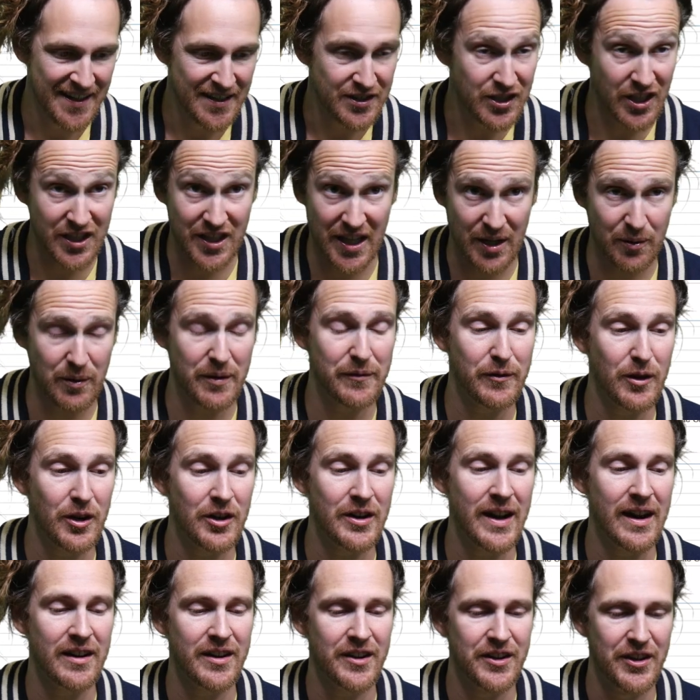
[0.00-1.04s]
just like we've
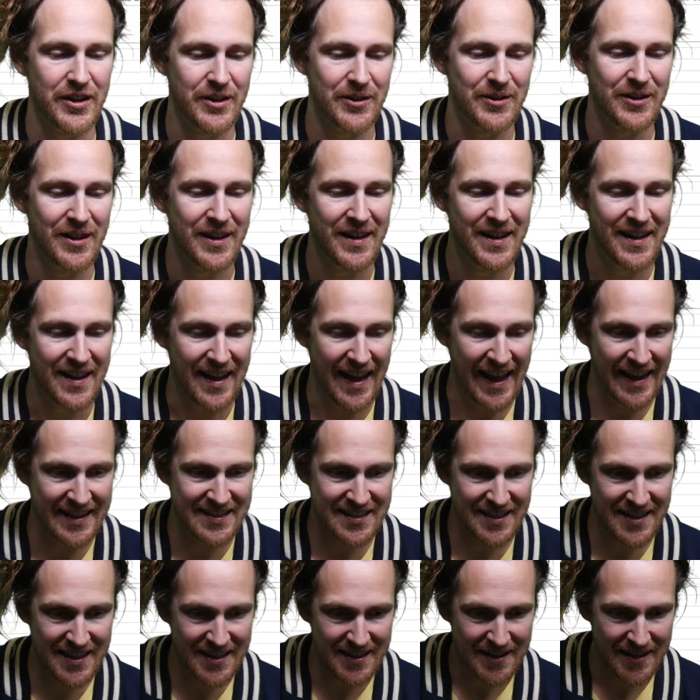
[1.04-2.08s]
learned how to do.
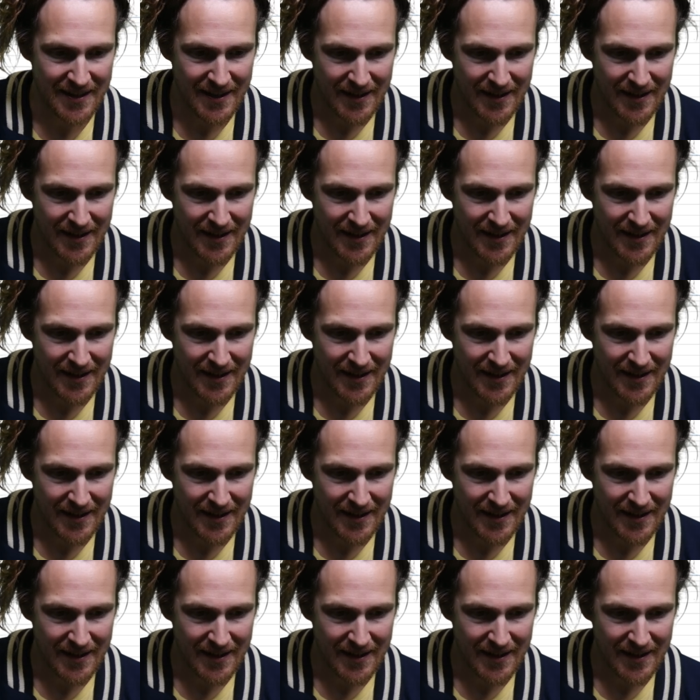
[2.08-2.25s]
Excellent.